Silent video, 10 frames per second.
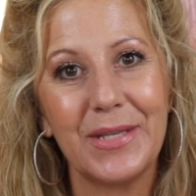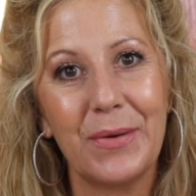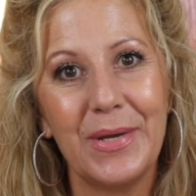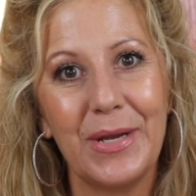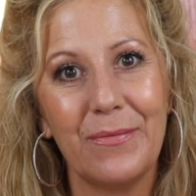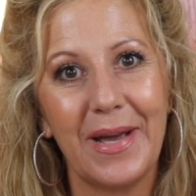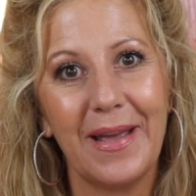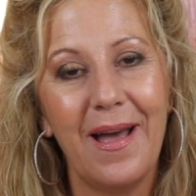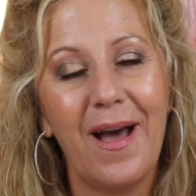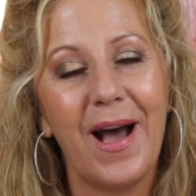So
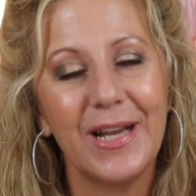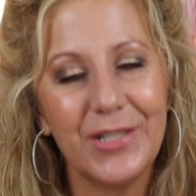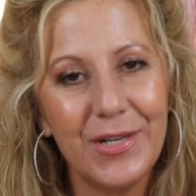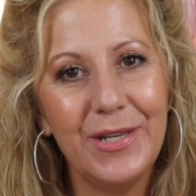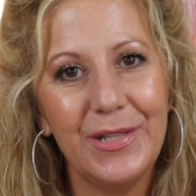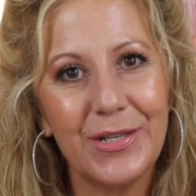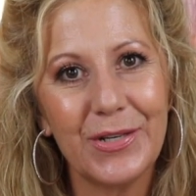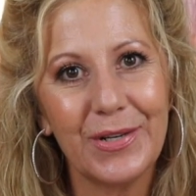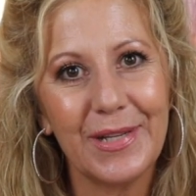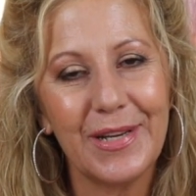anyway, I should have looked
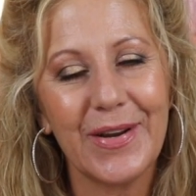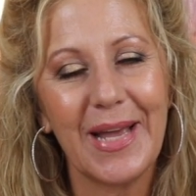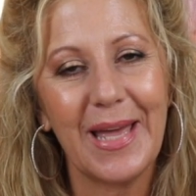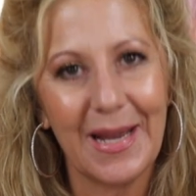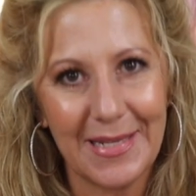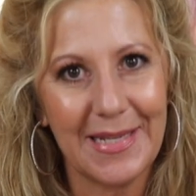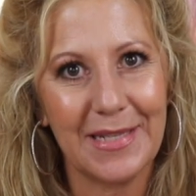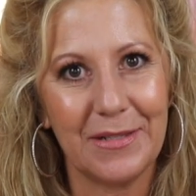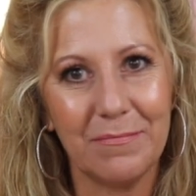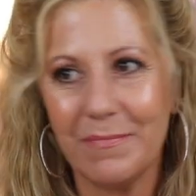earlier, and I
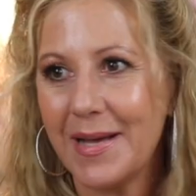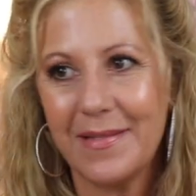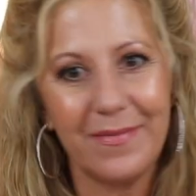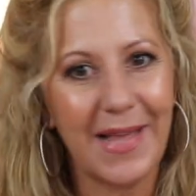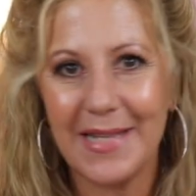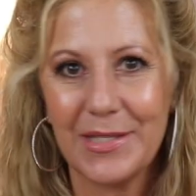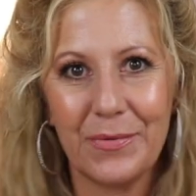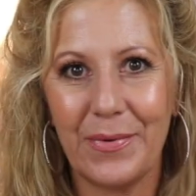didn't, but that's the